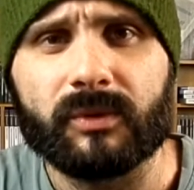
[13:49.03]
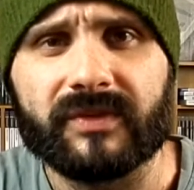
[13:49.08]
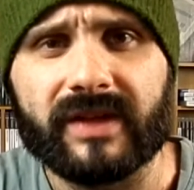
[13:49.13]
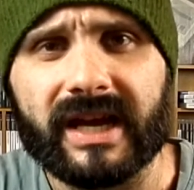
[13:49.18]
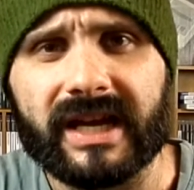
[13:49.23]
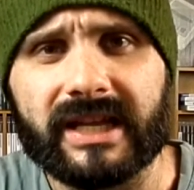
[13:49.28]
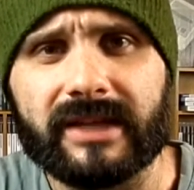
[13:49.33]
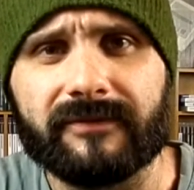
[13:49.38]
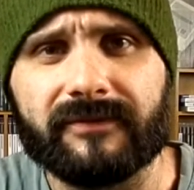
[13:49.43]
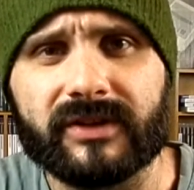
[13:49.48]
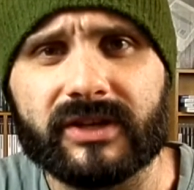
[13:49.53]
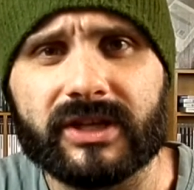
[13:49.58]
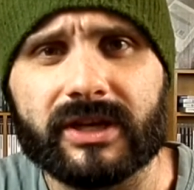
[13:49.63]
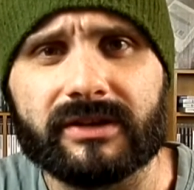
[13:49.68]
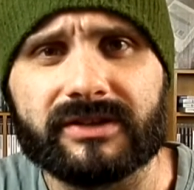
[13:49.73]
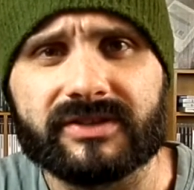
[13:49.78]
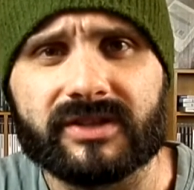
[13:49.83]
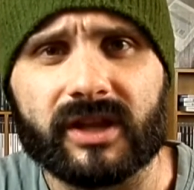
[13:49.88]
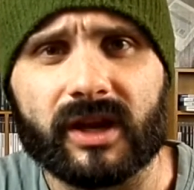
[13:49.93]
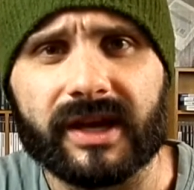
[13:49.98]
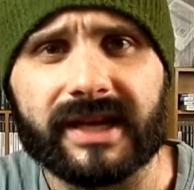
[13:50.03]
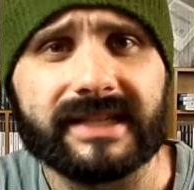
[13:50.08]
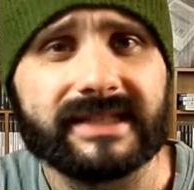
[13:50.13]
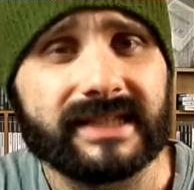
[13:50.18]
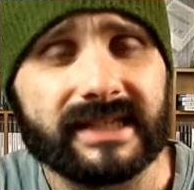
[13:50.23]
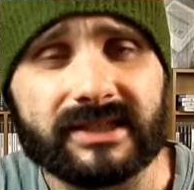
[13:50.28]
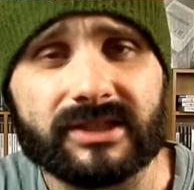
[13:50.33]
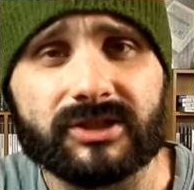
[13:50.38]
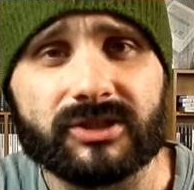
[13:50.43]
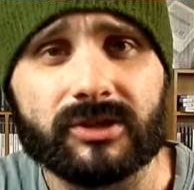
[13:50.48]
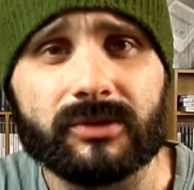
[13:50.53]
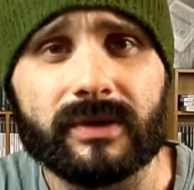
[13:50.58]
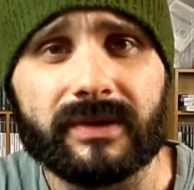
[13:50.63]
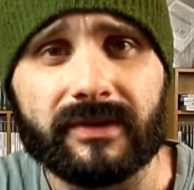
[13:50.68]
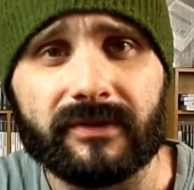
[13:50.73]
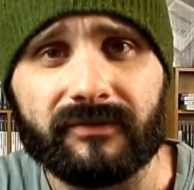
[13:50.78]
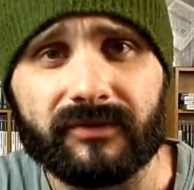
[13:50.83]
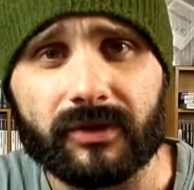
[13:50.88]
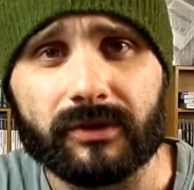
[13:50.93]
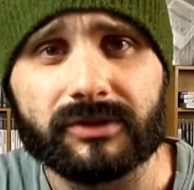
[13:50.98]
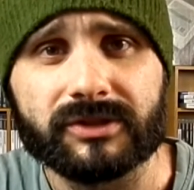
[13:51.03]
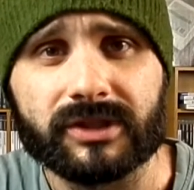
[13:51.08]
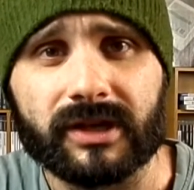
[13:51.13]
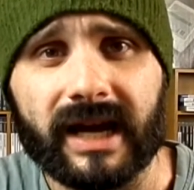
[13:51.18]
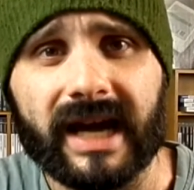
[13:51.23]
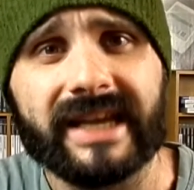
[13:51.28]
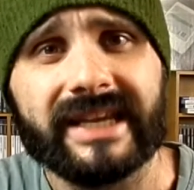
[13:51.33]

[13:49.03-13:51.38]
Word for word: with any videos that I intend to do in the future.